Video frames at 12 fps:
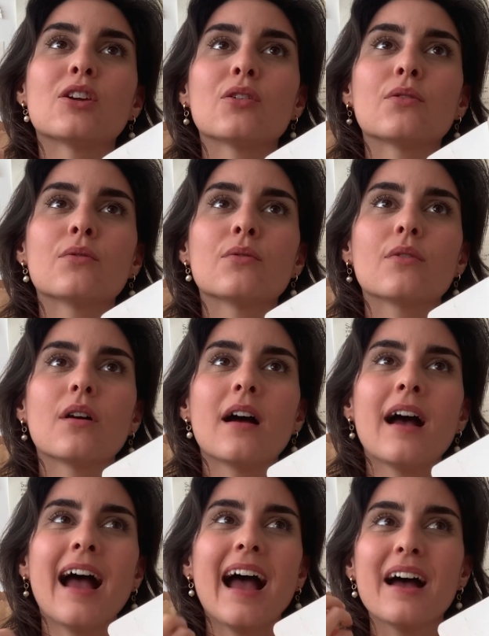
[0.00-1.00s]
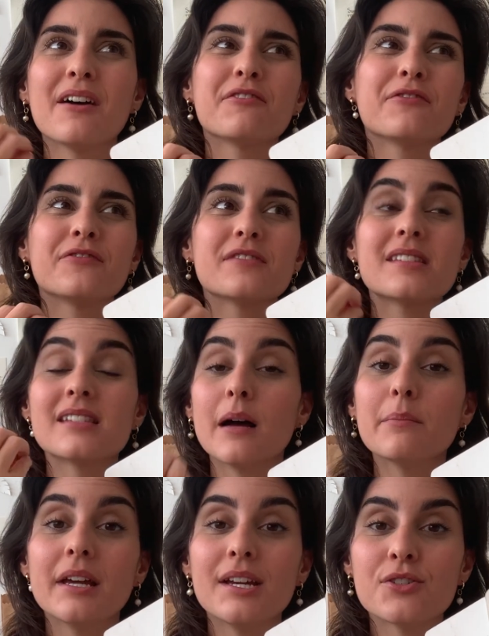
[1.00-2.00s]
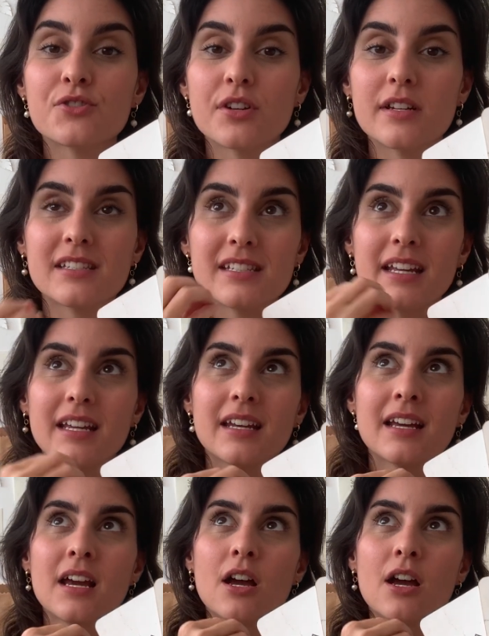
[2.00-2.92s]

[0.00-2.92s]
you have some interest in